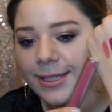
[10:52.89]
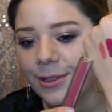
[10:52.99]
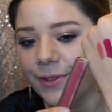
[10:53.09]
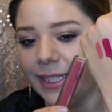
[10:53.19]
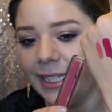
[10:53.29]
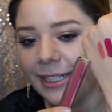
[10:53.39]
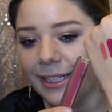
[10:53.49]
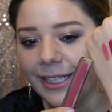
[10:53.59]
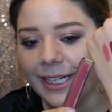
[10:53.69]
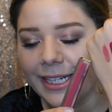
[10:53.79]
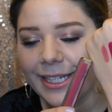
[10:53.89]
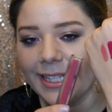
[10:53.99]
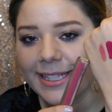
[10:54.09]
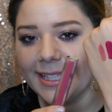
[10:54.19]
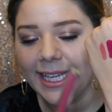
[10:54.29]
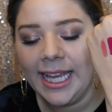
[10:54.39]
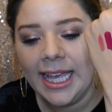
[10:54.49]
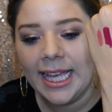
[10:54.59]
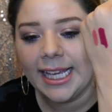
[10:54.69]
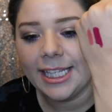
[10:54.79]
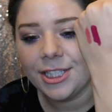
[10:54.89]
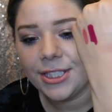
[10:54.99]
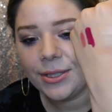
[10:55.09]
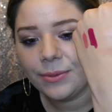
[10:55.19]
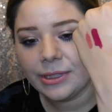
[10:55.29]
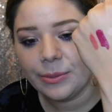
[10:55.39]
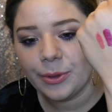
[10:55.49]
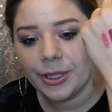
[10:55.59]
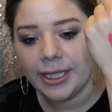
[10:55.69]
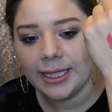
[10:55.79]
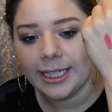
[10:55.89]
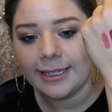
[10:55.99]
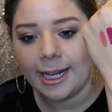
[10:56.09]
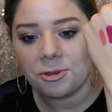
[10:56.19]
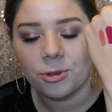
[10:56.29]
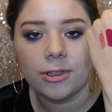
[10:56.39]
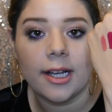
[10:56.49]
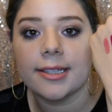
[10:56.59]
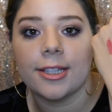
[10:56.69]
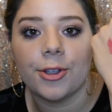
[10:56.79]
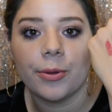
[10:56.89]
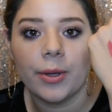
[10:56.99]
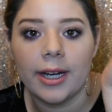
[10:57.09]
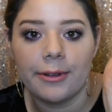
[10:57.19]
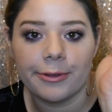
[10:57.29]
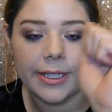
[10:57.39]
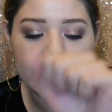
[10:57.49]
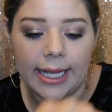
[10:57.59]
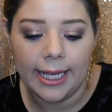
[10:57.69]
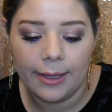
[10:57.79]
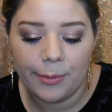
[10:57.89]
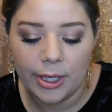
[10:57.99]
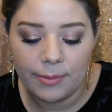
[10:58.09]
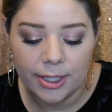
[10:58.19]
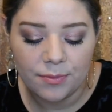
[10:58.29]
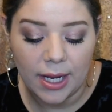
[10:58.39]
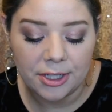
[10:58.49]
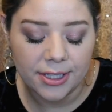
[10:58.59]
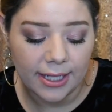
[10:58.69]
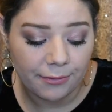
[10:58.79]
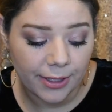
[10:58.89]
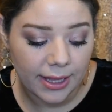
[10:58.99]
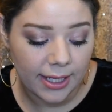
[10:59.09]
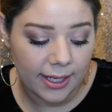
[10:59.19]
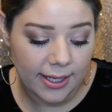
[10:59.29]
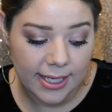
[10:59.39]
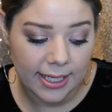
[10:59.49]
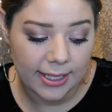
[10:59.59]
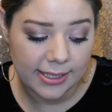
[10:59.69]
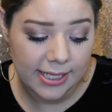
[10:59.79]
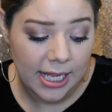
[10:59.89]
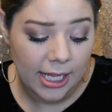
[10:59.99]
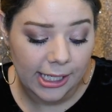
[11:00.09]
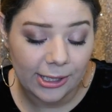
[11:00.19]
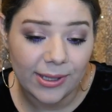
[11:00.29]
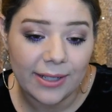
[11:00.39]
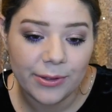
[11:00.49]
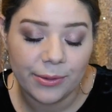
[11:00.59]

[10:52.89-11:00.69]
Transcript: over here, you can see. It's just a really pretty, like, natural gloss that you can wear every day. It pretty much matches everything, and you don't have